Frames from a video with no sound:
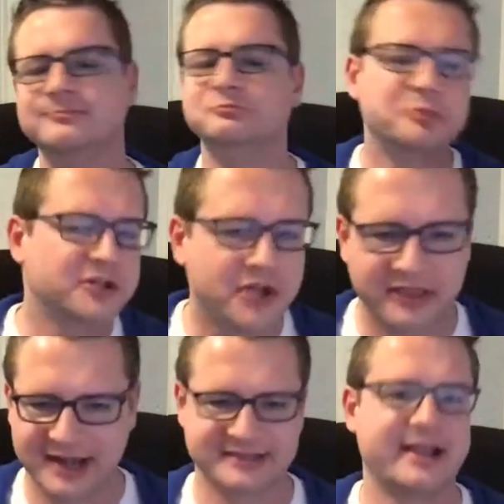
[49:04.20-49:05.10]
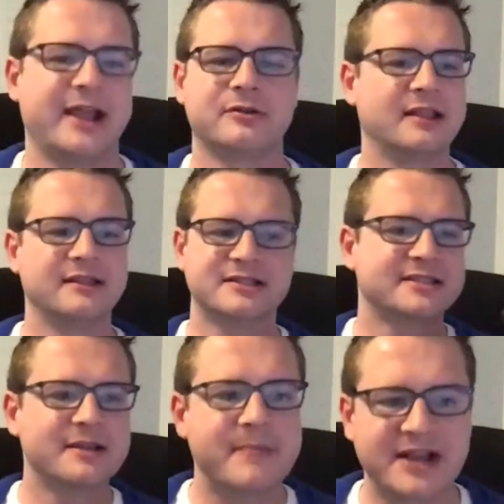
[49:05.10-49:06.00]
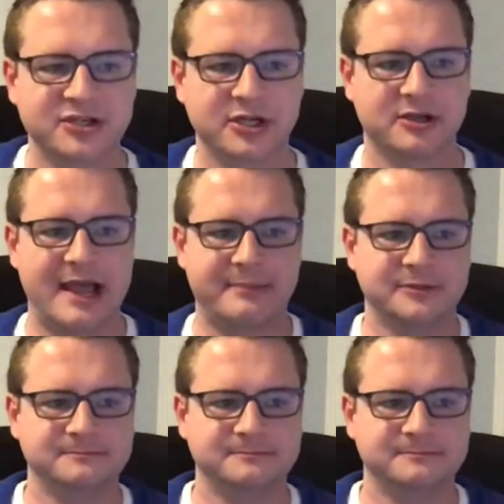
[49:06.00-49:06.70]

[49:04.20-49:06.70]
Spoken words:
Push all that aside, okay? Let's just imagine it could happen.